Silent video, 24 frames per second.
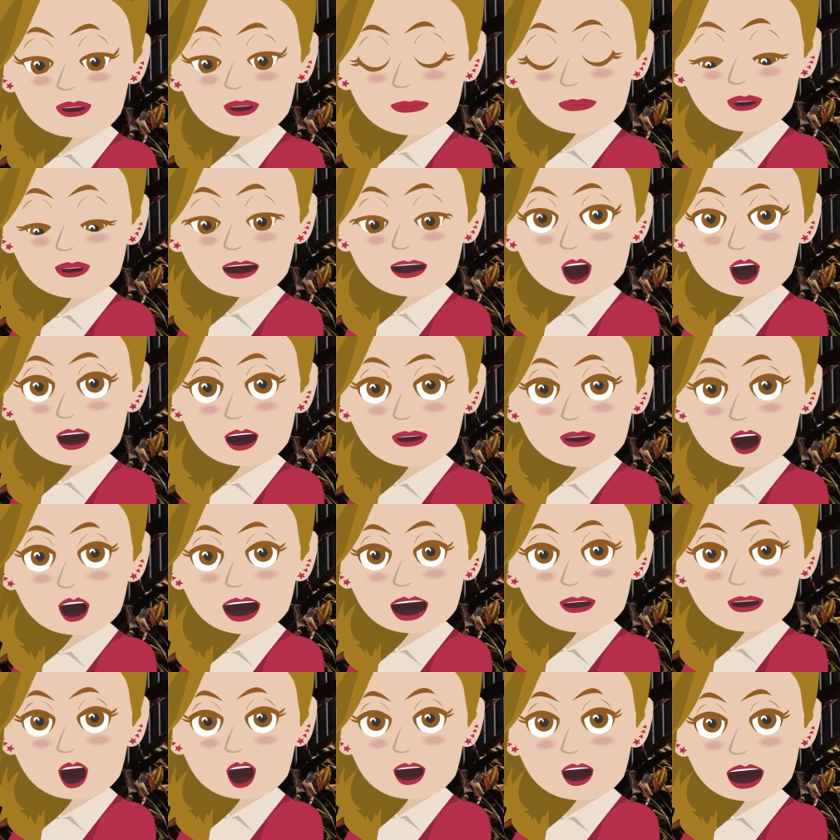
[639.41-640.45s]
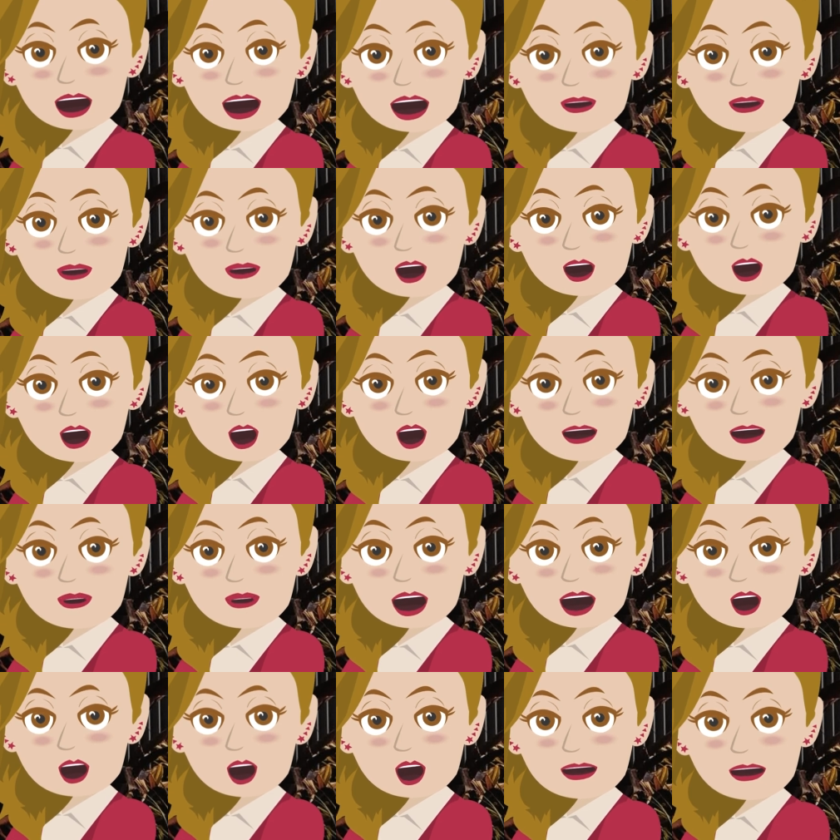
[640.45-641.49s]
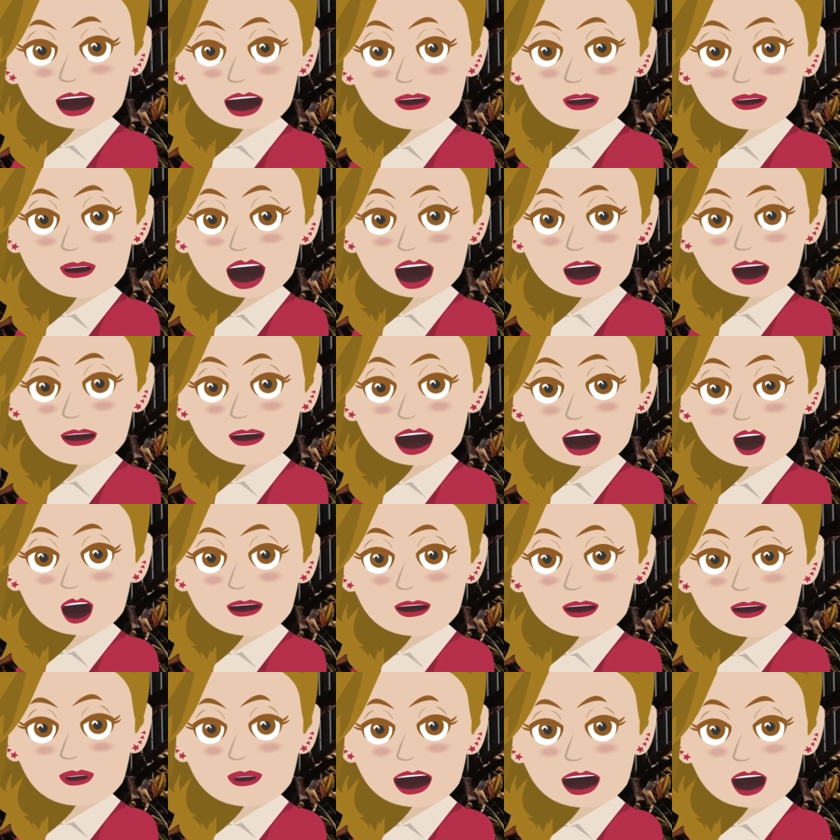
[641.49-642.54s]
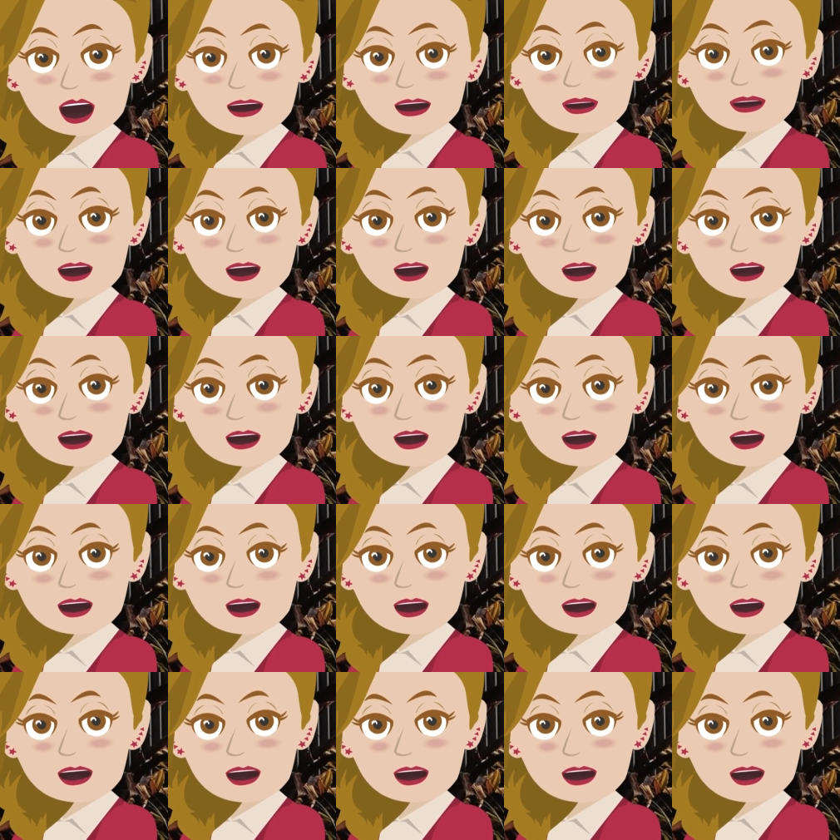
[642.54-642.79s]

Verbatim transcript: because you are not doing the things that they've all decided